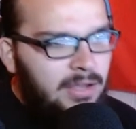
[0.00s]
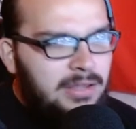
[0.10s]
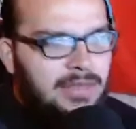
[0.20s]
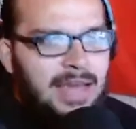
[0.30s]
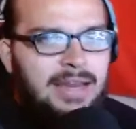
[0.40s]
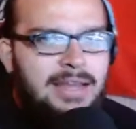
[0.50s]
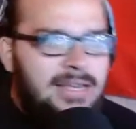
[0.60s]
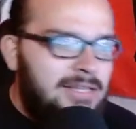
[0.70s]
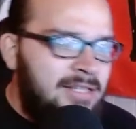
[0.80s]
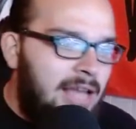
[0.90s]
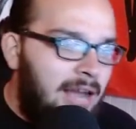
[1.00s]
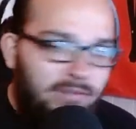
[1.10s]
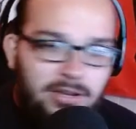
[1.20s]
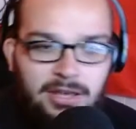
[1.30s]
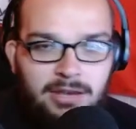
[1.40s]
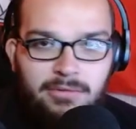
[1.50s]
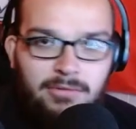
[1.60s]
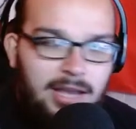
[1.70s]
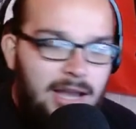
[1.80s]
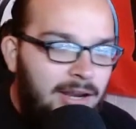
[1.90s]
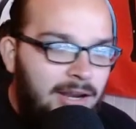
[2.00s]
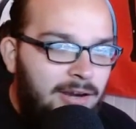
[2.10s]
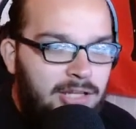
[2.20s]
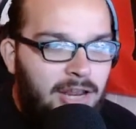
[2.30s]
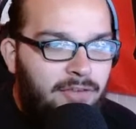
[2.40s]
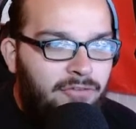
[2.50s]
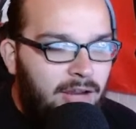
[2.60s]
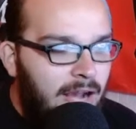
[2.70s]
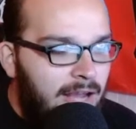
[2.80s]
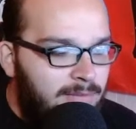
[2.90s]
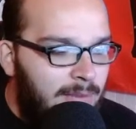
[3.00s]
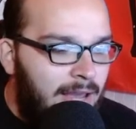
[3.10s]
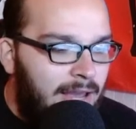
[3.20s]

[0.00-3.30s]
that is everything we got here today for you guys, man.